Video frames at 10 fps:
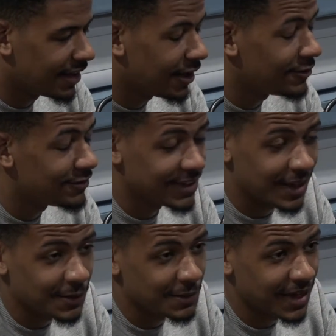Hopefully
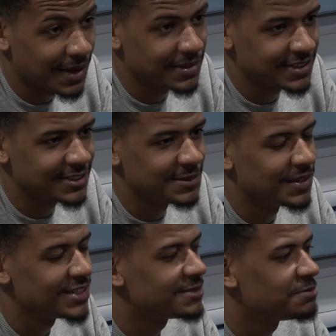that won't be happening too
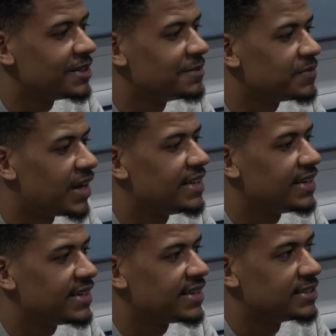much. But I
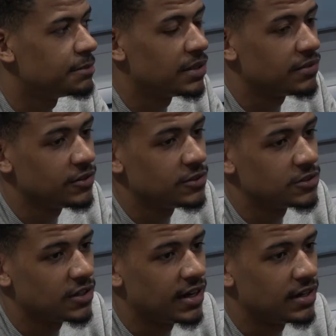think there's a big
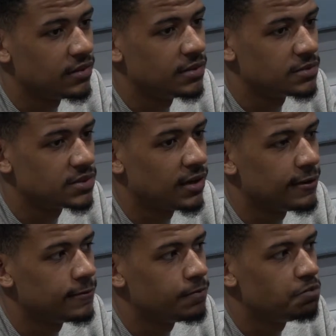future ahead of him. So.